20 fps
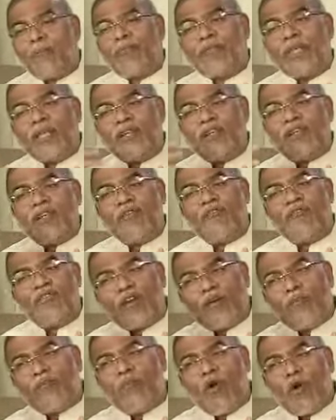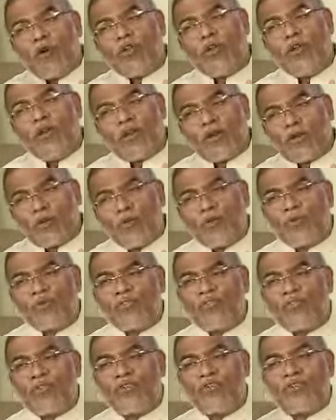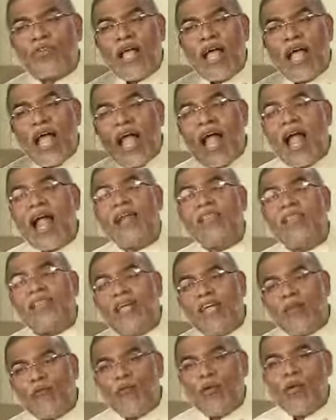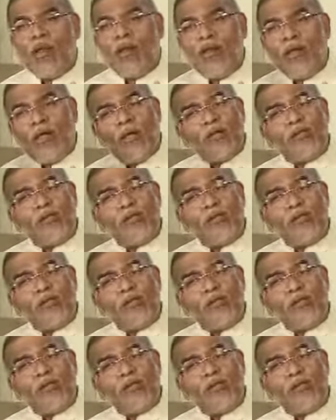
in different modular courses at their will.